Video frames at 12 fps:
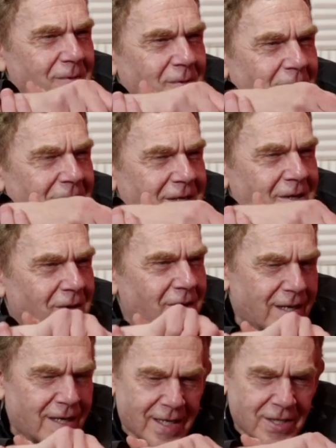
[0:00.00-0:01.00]
I'm going to go
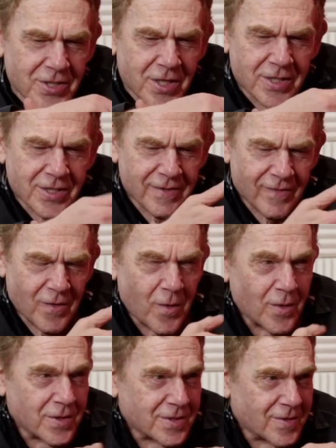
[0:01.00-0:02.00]
get an injection of
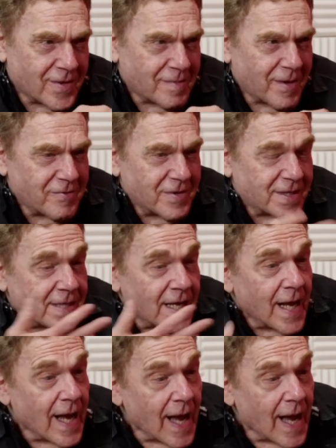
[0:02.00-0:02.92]
cortisone on my wrist.